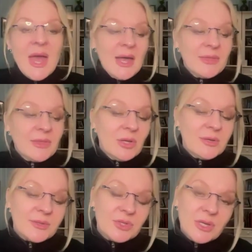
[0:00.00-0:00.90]
And the
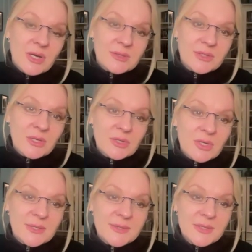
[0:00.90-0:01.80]
closer she got to her
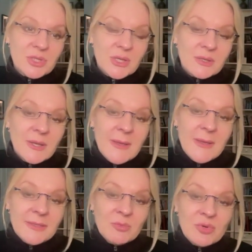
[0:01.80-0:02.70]
transition,
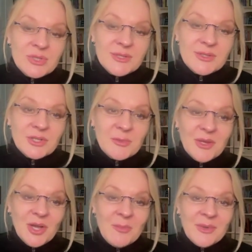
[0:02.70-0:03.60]
the more she started
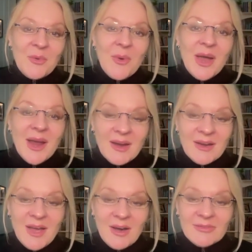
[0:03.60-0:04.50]
becoming aware
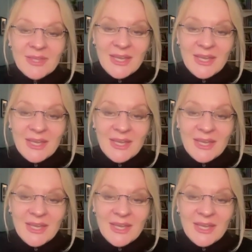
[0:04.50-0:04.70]
of the